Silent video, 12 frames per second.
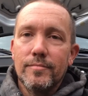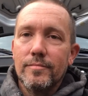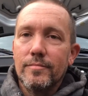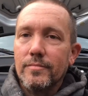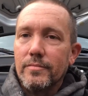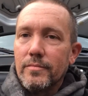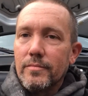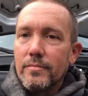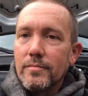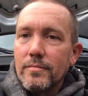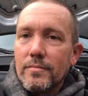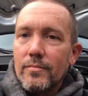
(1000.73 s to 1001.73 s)

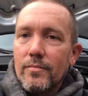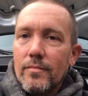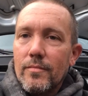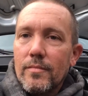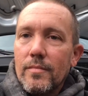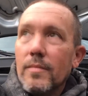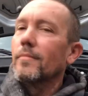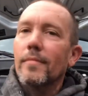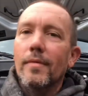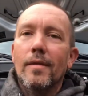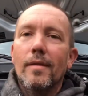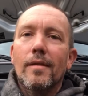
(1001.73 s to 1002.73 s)

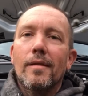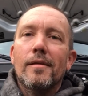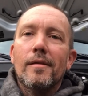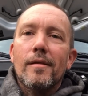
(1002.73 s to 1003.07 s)
No one is speaking in this clip.